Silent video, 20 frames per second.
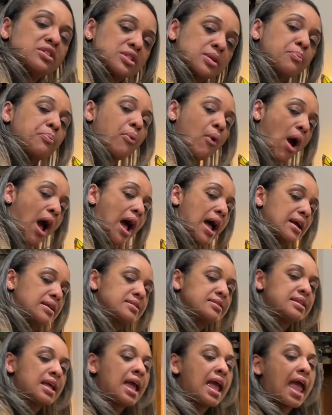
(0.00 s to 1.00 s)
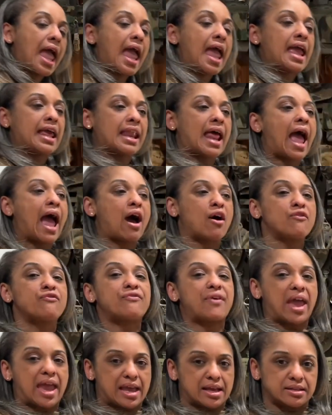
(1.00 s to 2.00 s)
surprised at how
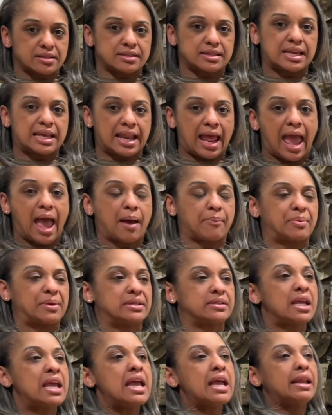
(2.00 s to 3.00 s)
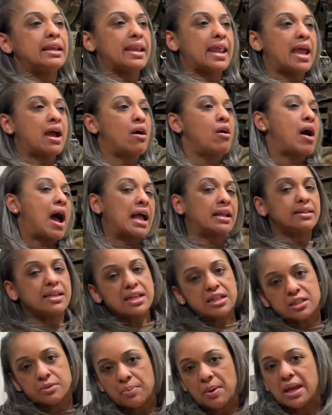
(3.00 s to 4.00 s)
fast it happened. Now, I
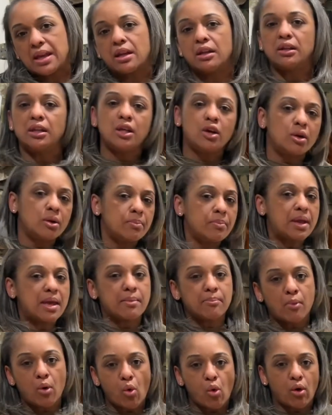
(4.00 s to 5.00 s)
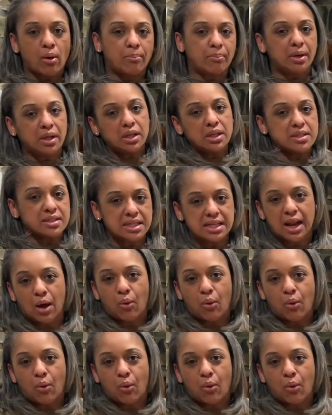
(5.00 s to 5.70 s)
did spend a little bit more bullets than I